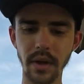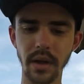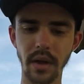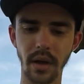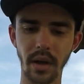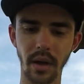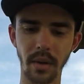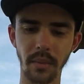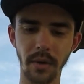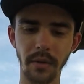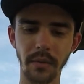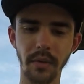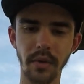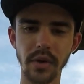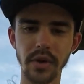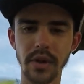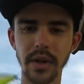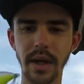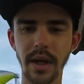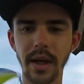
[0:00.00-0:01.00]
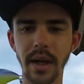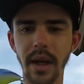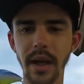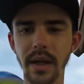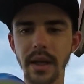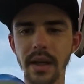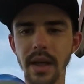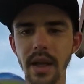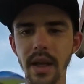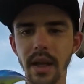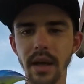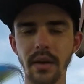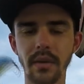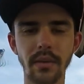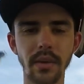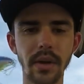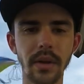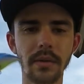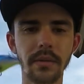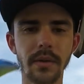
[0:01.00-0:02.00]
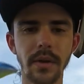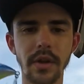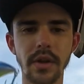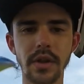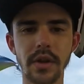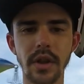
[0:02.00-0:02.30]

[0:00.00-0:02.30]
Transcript: Unfortunately, I can't really fish